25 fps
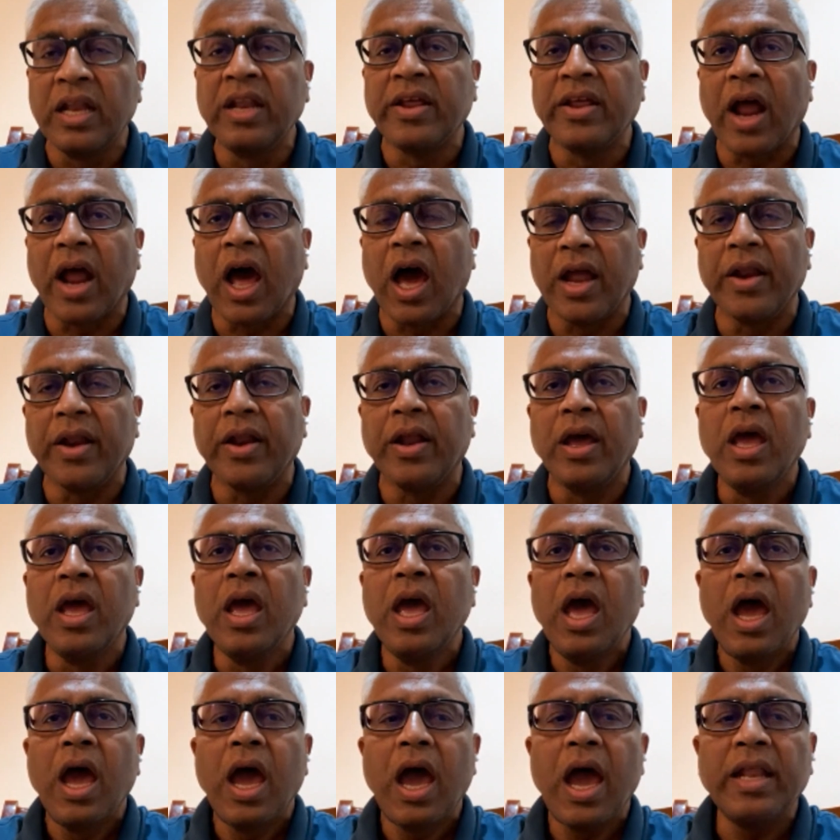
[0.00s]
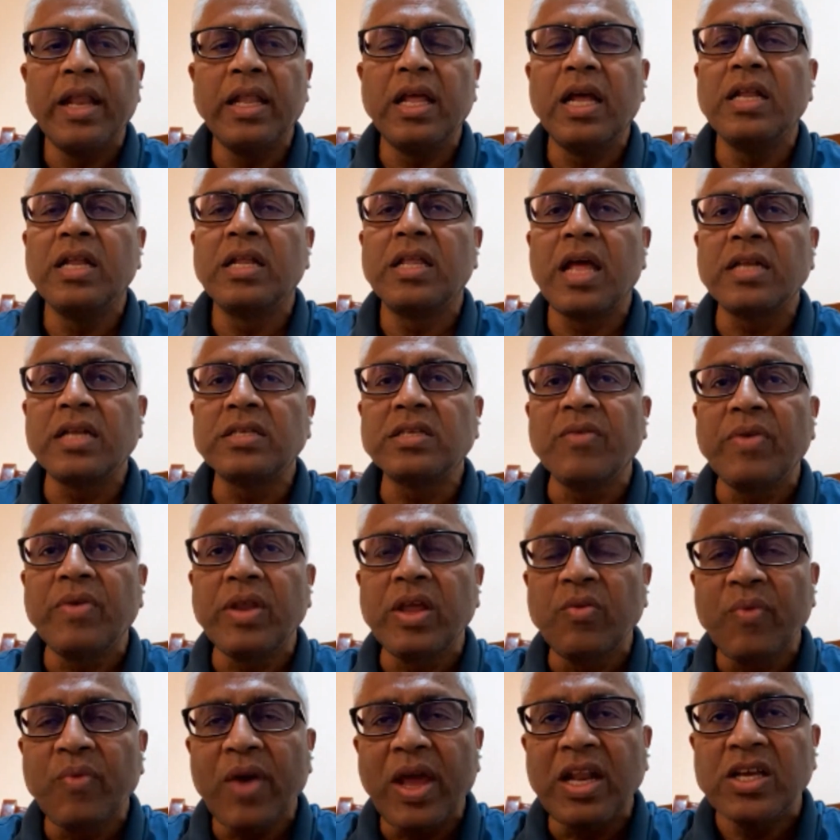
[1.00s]
Iran, and there's a
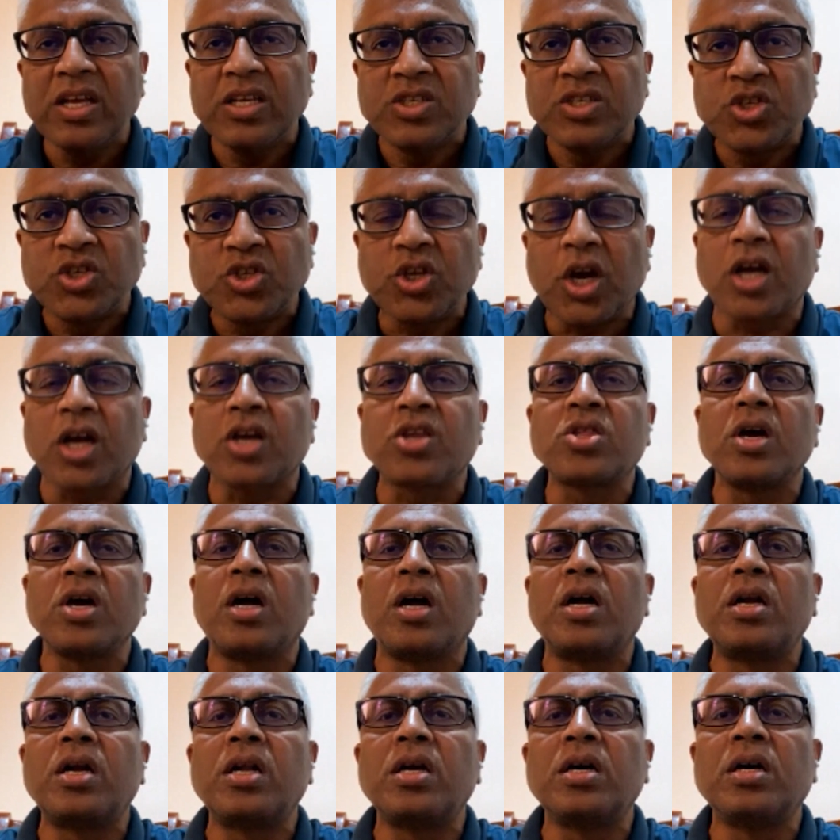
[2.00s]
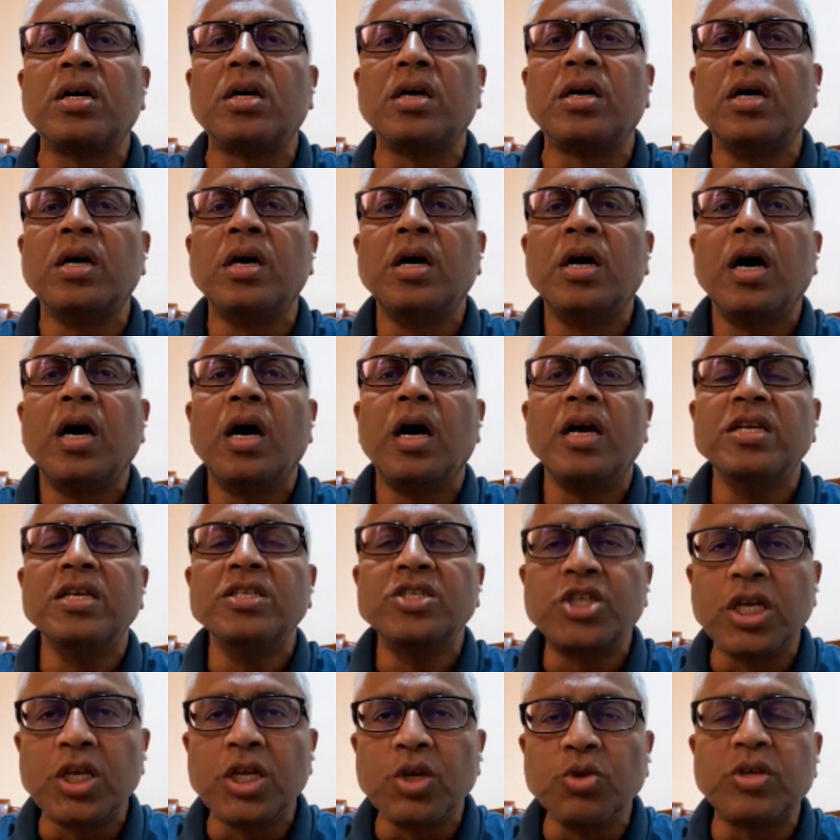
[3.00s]
very well structured
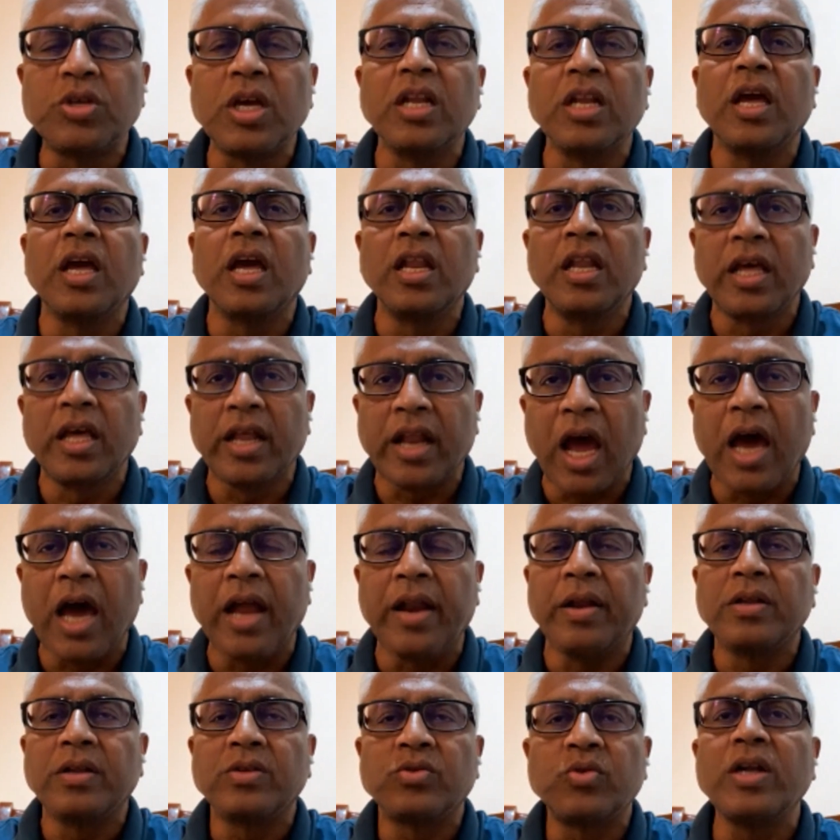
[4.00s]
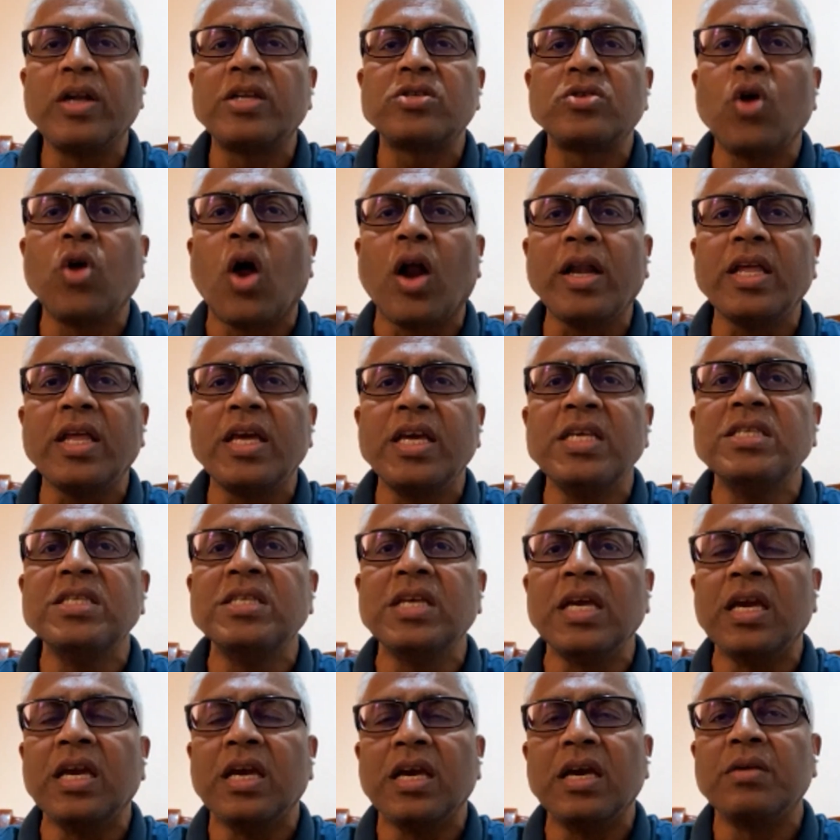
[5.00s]
institution in Iran. So it's not
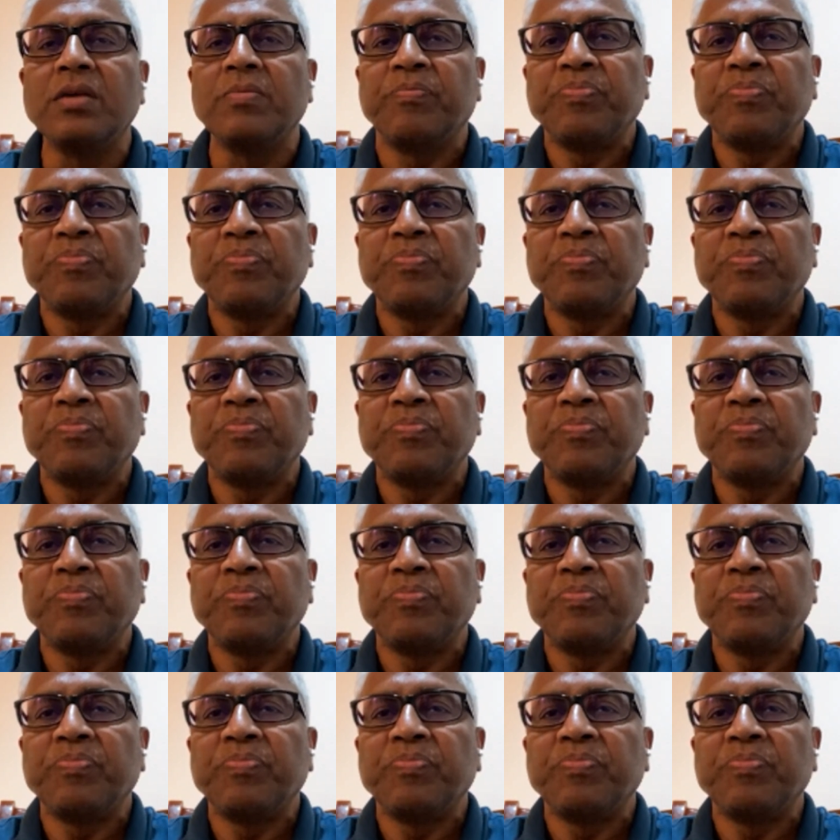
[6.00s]
easy.